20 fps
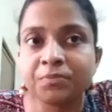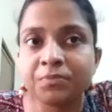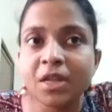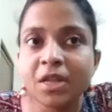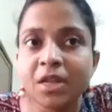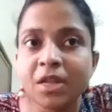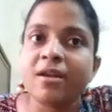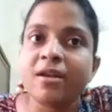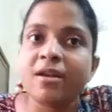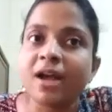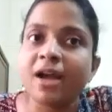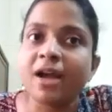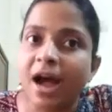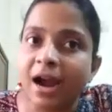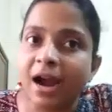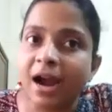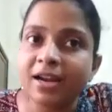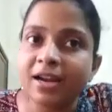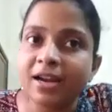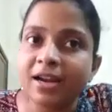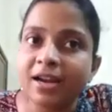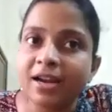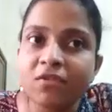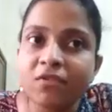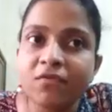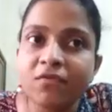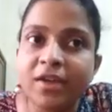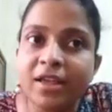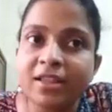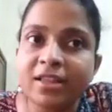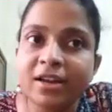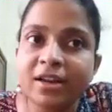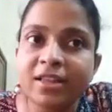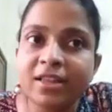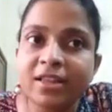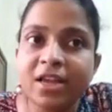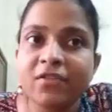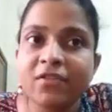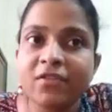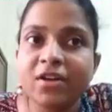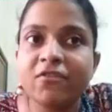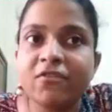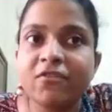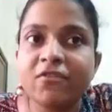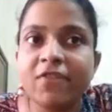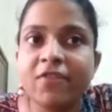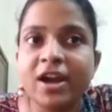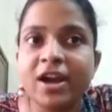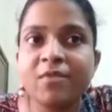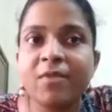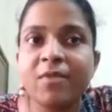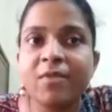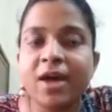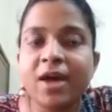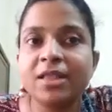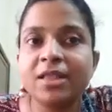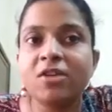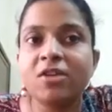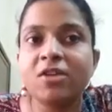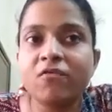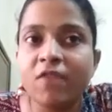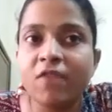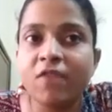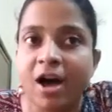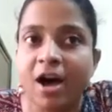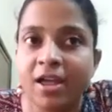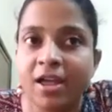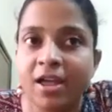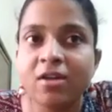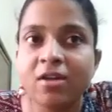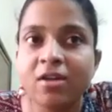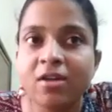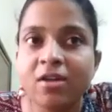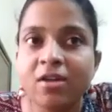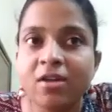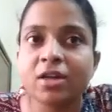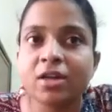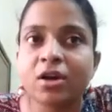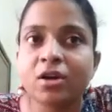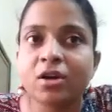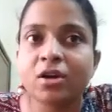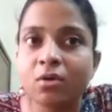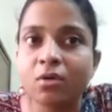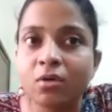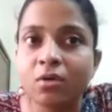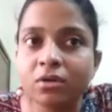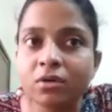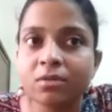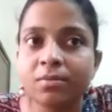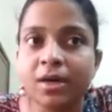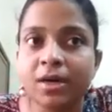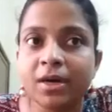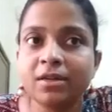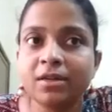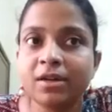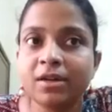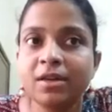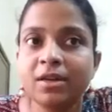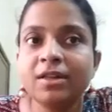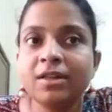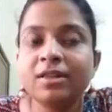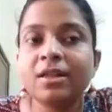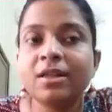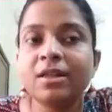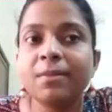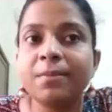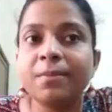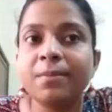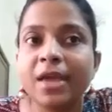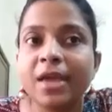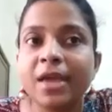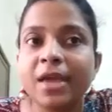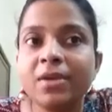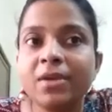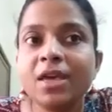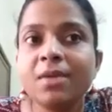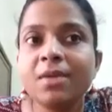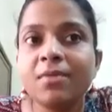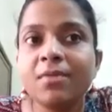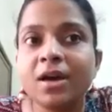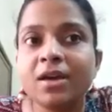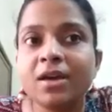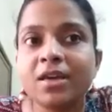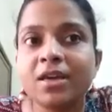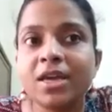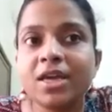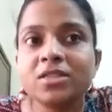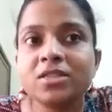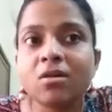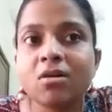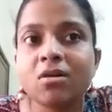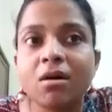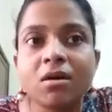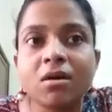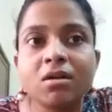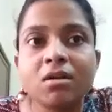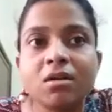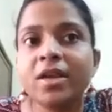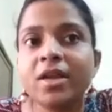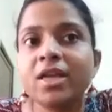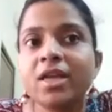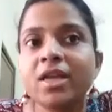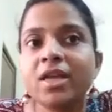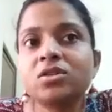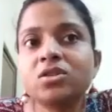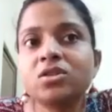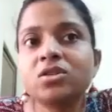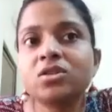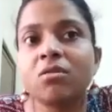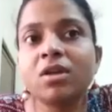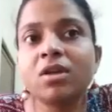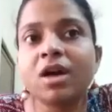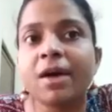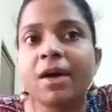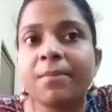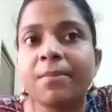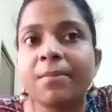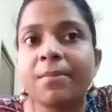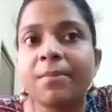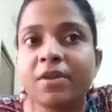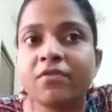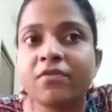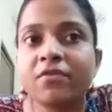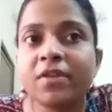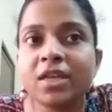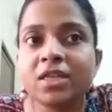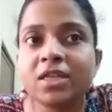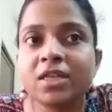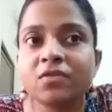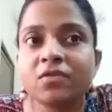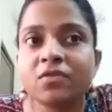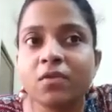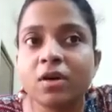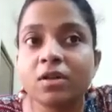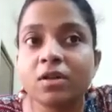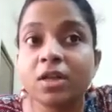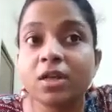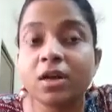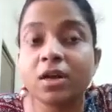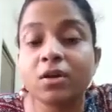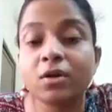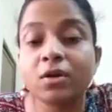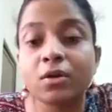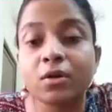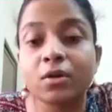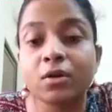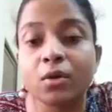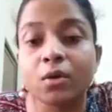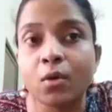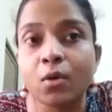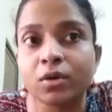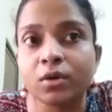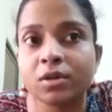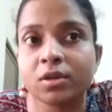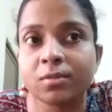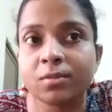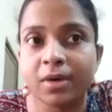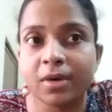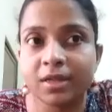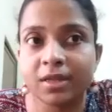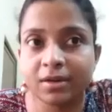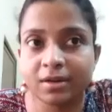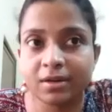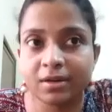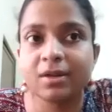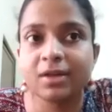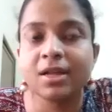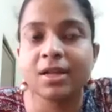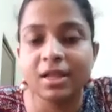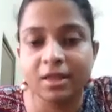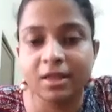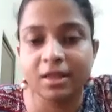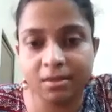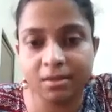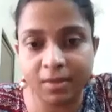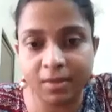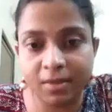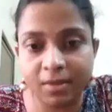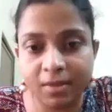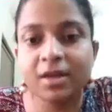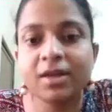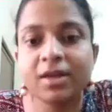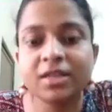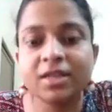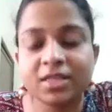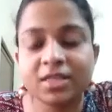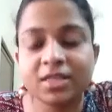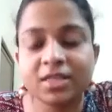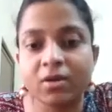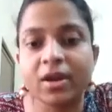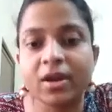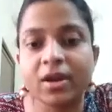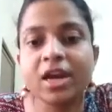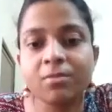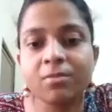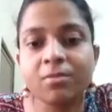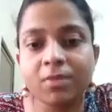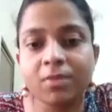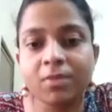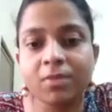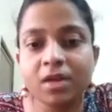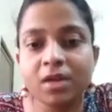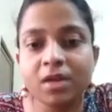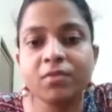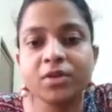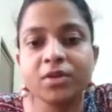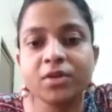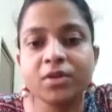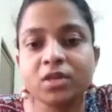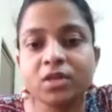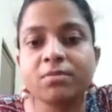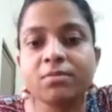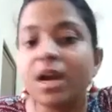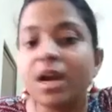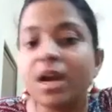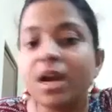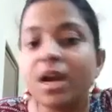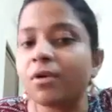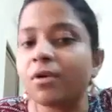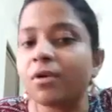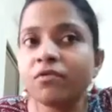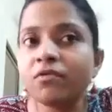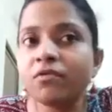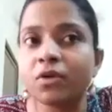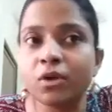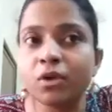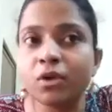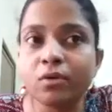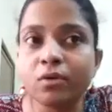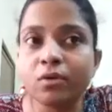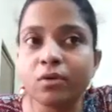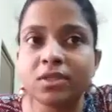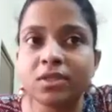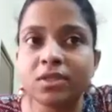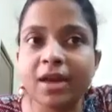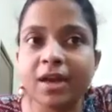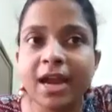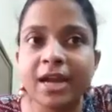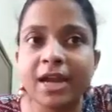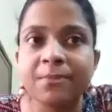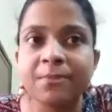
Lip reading: Regardless of whether they were fed by the wire or the cloth mother, the baby monkeys always showed a preference for the cloth mother. The mother, the surrogate mother, which was made up of clothes, right?